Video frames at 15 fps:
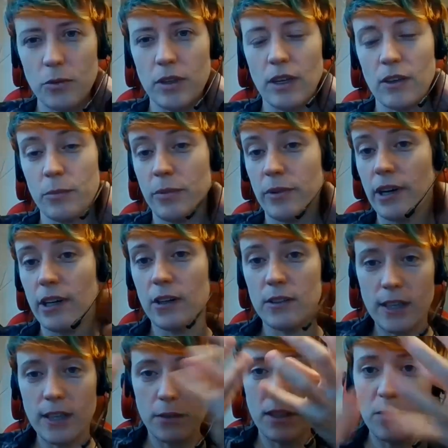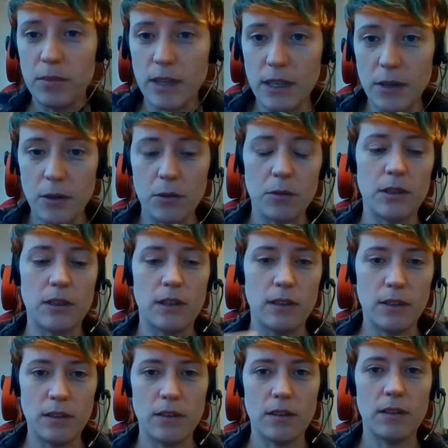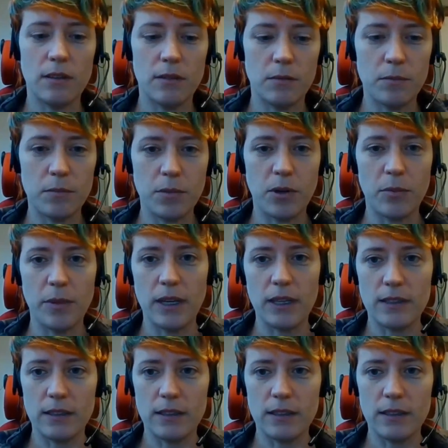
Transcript: know with other perennials how deep they go and you know, permeate